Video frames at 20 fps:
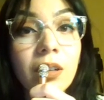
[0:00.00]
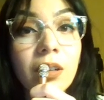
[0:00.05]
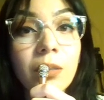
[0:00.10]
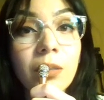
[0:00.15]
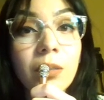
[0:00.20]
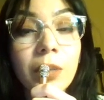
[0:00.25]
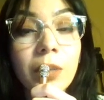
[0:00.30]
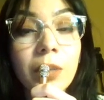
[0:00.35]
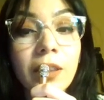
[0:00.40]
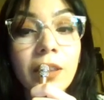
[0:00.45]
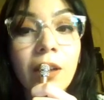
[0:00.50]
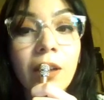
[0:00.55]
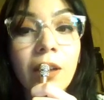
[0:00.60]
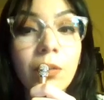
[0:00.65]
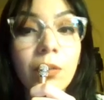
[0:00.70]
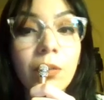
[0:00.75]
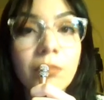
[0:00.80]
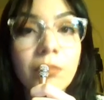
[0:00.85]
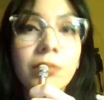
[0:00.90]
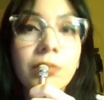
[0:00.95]
without
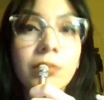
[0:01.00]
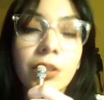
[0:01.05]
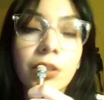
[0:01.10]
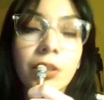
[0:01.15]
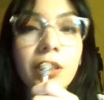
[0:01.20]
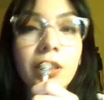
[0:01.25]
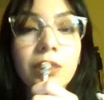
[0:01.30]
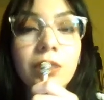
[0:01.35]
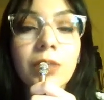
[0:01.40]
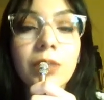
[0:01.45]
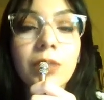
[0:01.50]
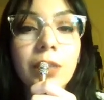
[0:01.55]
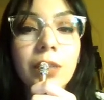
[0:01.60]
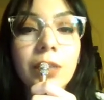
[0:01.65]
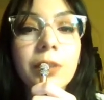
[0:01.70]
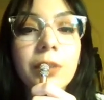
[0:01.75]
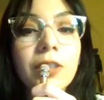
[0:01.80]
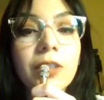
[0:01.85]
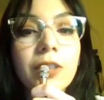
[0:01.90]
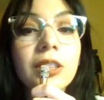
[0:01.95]
turning into a liquid
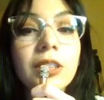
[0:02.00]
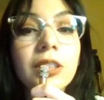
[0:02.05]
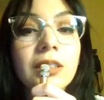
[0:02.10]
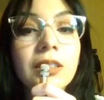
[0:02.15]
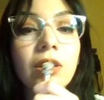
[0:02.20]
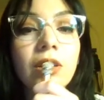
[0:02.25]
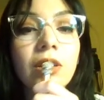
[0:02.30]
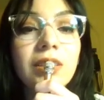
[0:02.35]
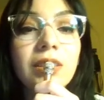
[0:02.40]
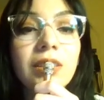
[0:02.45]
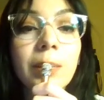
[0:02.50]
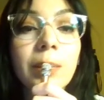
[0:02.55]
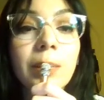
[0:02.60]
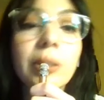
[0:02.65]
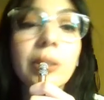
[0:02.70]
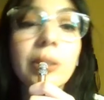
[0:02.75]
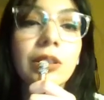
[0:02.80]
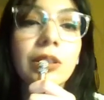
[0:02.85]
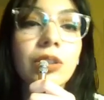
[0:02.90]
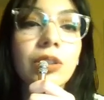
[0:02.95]
first, it's called
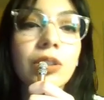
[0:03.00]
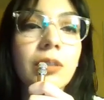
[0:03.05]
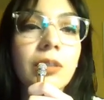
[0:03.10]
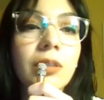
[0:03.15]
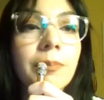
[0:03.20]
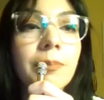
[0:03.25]
deposition.